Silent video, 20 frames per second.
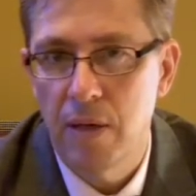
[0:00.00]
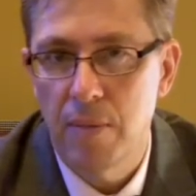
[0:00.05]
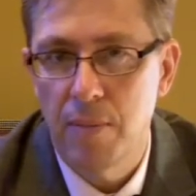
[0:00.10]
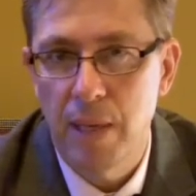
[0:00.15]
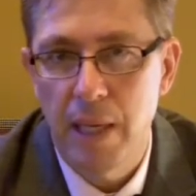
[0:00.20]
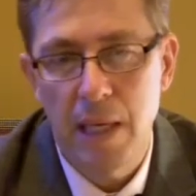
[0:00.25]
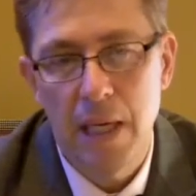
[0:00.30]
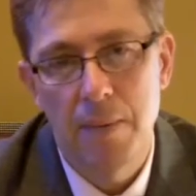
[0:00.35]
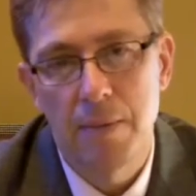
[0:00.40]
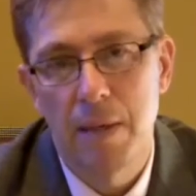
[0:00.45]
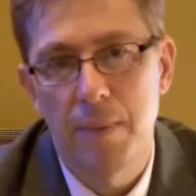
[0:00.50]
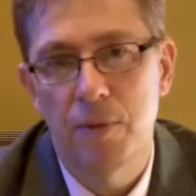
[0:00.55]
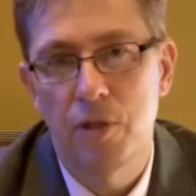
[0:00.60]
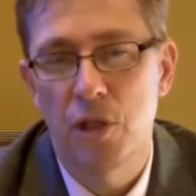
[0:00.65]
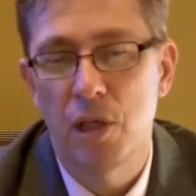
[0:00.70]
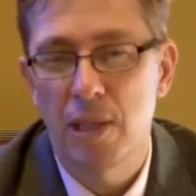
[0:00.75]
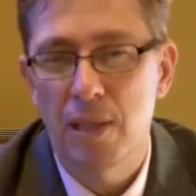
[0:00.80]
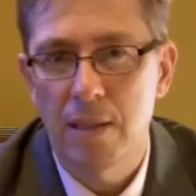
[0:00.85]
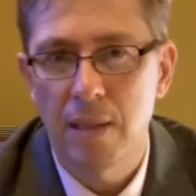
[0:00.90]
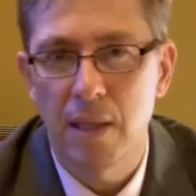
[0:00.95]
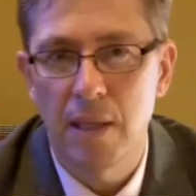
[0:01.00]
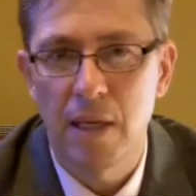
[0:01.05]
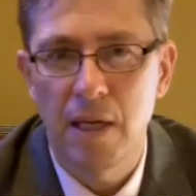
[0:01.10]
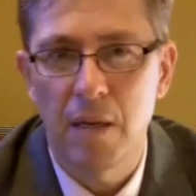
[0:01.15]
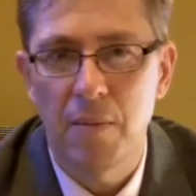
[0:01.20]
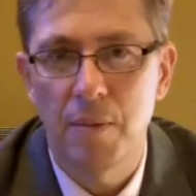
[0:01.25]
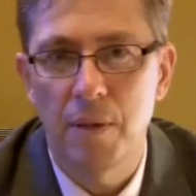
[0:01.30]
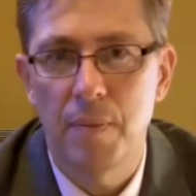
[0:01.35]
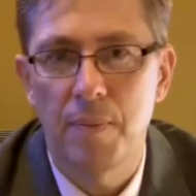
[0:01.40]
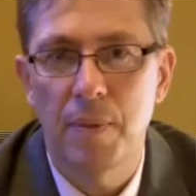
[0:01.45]
They might come up just a
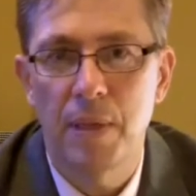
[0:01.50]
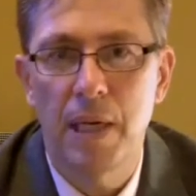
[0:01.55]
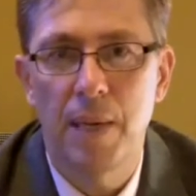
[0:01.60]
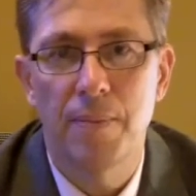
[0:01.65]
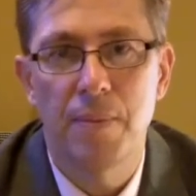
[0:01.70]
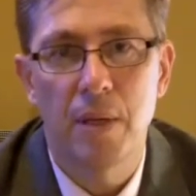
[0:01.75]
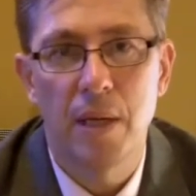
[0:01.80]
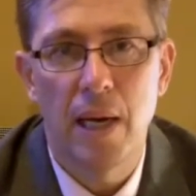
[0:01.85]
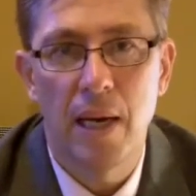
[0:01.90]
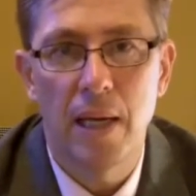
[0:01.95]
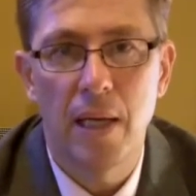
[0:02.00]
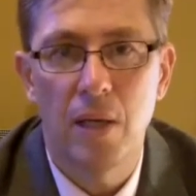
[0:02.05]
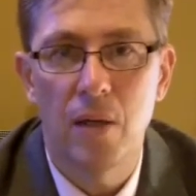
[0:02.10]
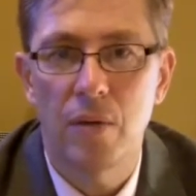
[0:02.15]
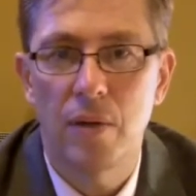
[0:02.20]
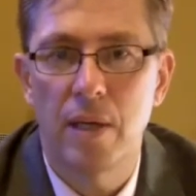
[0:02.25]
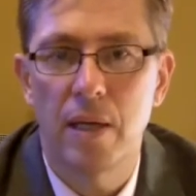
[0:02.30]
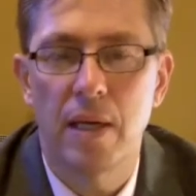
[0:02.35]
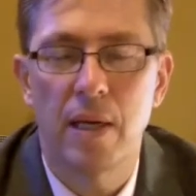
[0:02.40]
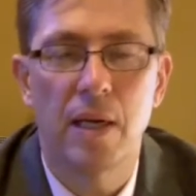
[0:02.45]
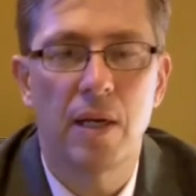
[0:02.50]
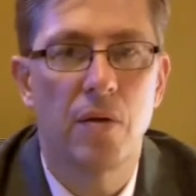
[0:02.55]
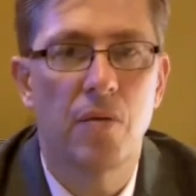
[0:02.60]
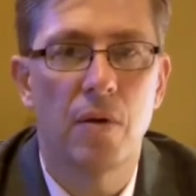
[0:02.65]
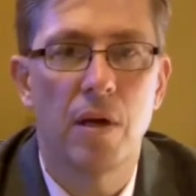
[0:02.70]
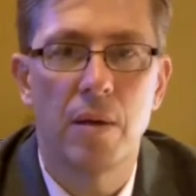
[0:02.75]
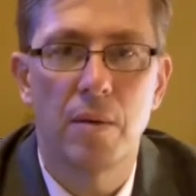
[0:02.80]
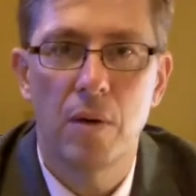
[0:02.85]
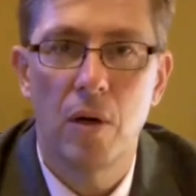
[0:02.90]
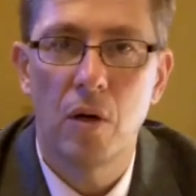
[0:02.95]
little bit, but I'm not looking at
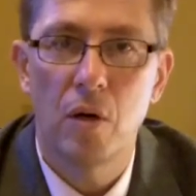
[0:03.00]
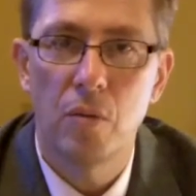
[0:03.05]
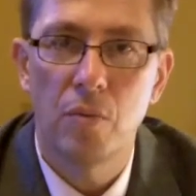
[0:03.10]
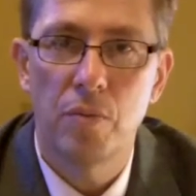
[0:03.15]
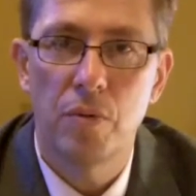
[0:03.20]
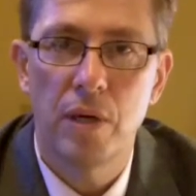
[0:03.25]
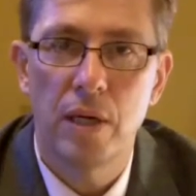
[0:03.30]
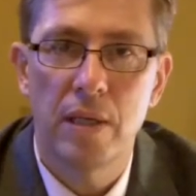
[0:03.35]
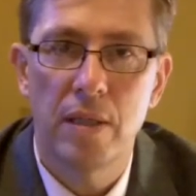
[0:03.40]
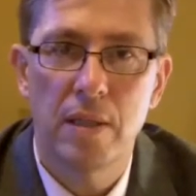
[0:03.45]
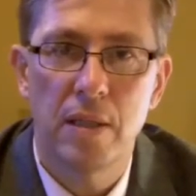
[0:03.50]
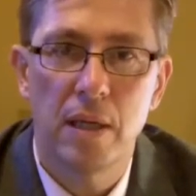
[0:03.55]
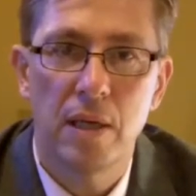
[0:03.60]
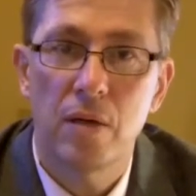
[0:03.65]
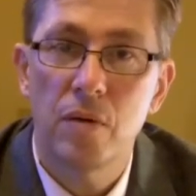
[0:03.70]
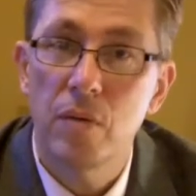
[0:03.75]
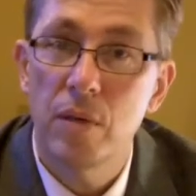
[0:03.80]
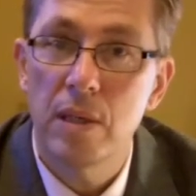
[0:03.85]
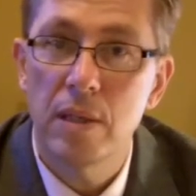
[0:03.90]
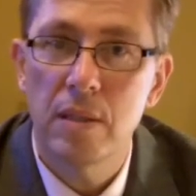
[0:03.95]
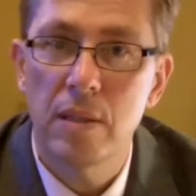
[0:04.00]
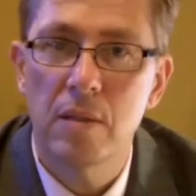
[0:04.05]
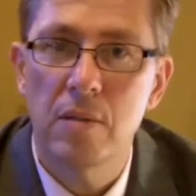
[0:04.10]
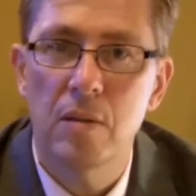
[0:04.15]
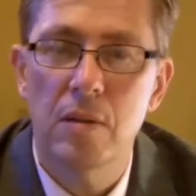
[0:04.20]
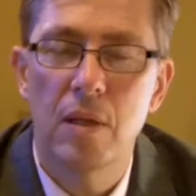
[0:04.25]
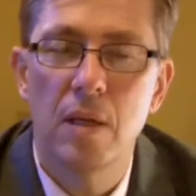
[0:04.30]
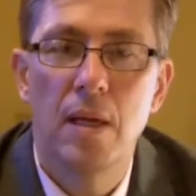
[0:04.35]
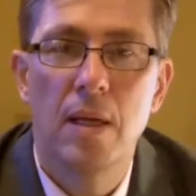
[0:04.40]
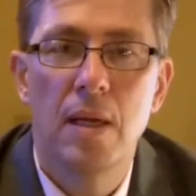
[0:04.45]
great home price
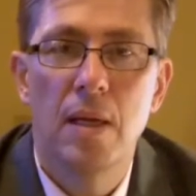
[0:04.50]
increases